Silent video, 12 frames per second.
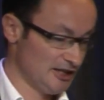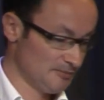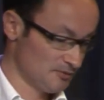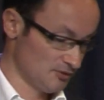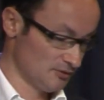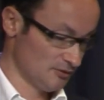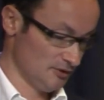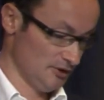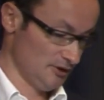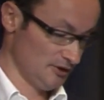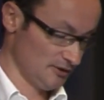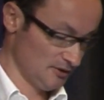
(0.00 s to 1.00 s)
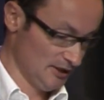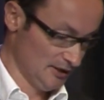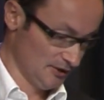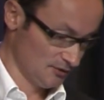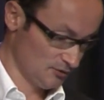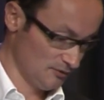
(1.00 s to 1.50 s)
help
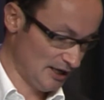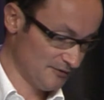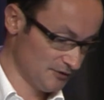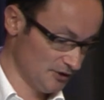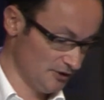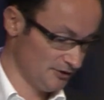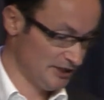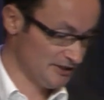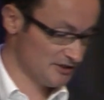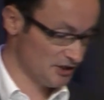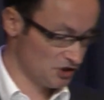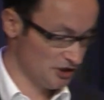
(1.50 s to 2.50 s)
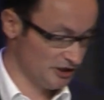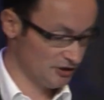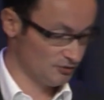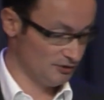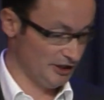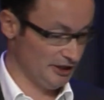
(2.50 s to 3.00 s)
to have a nice
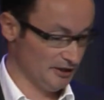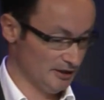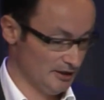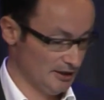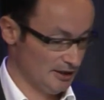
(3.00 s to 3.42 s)
agenda today.